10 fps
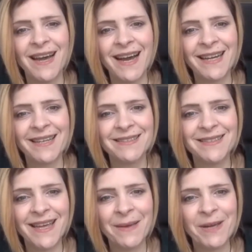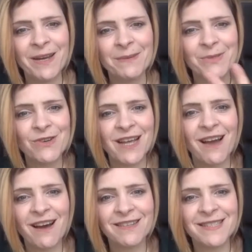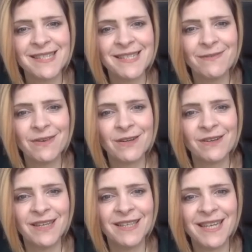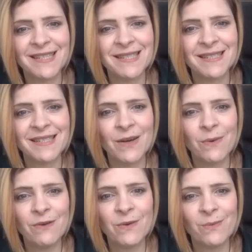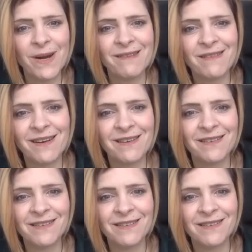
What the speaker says: And it becomes really hard and difficult. And that's so often where our